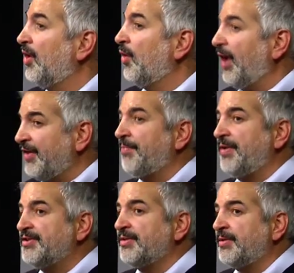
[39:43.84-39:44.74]
Well, I think
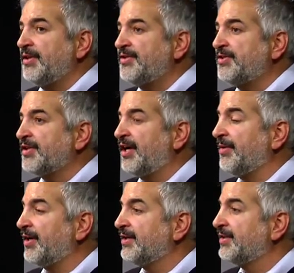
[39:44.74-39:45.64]
peace in the Middle East is
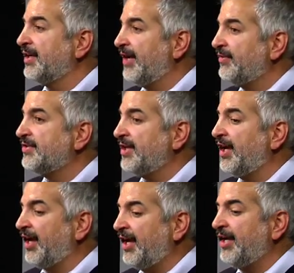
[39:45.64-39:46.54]
coming. I have to
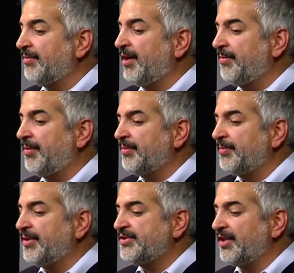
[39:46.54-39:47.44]
say, I'm
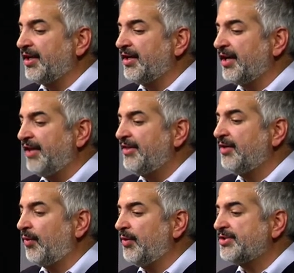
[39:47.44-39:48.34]
optimistic. I
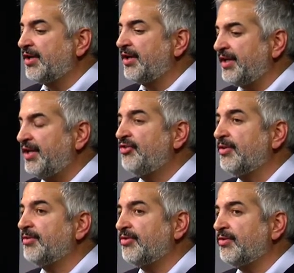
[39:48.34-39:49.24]
think what we saw in
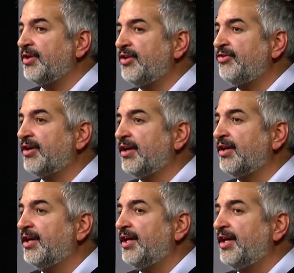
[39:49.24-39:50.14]
Egypt and Tunisia
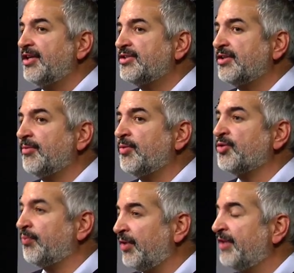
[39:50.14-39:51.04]
is some of the
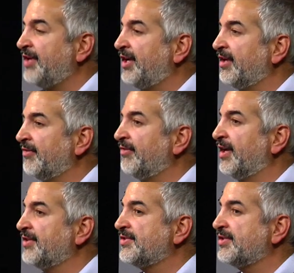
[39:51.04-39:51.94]
most breathtaking
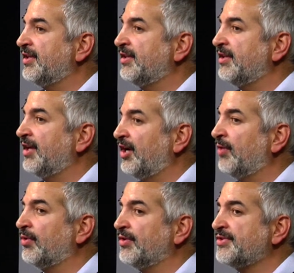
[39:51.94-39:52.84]
events in the
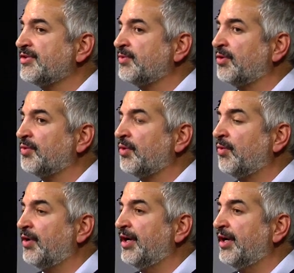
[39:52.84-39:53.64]
Arab world since World War